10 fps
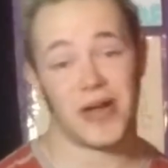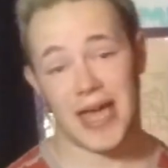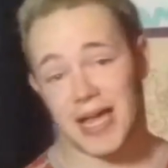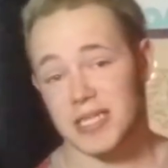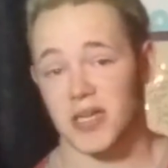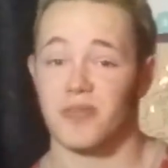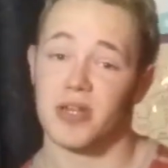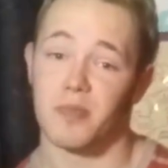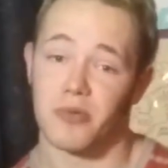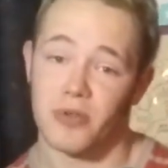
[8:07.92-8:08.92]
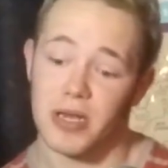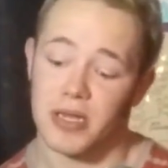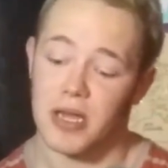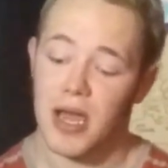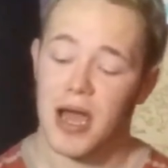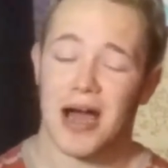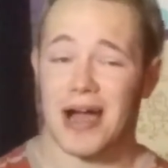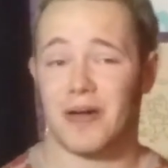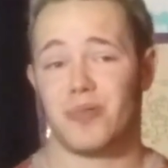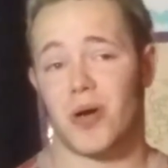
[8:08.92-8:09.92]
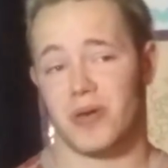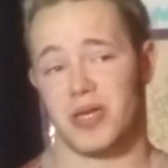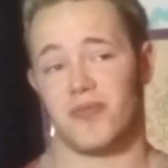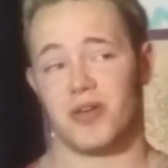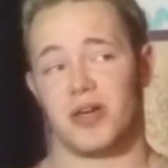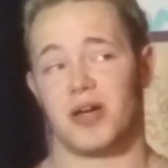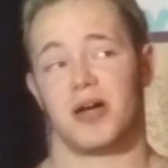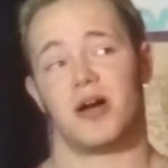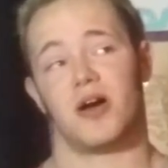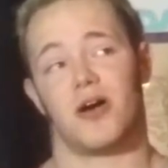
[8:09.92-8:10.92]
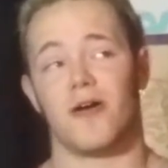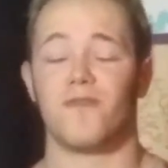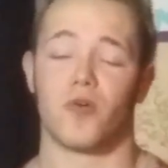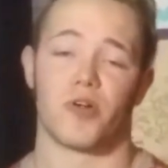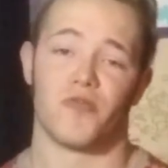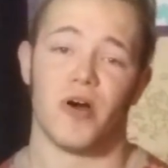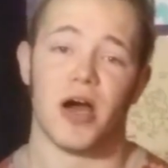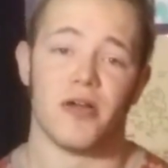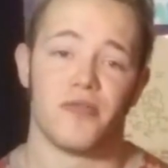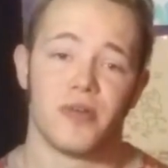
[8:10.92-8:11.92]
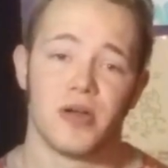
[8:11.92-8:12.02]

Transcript: I had to give it a number rating, I'd probably give it a four out of five.